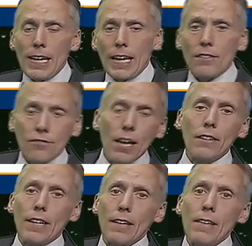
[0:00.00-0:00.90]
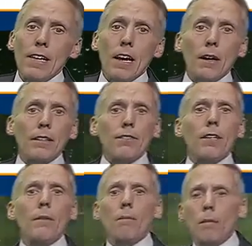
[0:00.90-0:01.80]
And Saturday, uh, it's
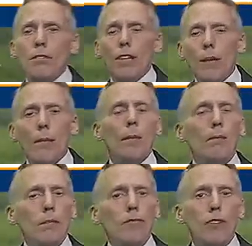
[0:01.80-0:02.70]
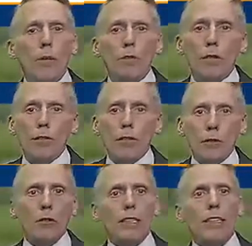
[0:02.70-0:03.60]
got a breezy day, maybe a brief shower very
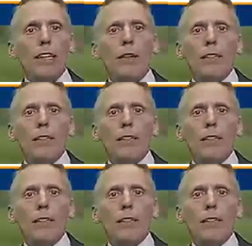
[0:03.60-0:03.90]
early in the day.